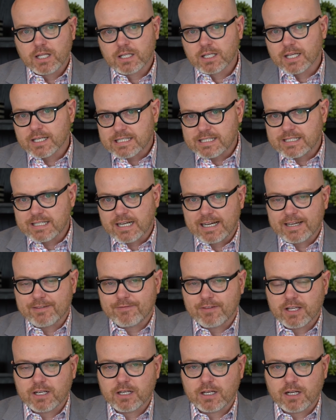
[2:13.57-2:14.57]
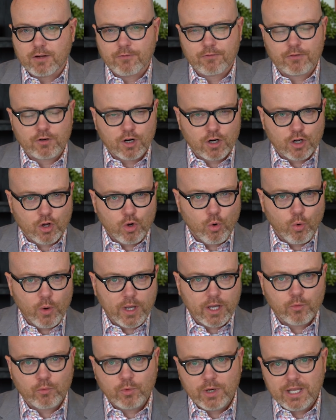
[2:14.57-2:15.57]
Let's dive in for a
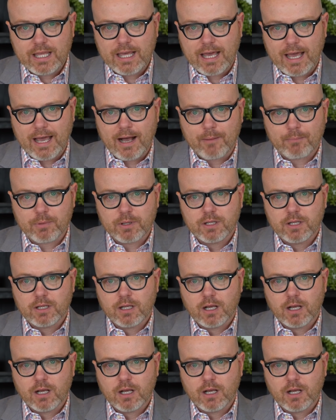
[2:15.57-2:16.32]
quick recap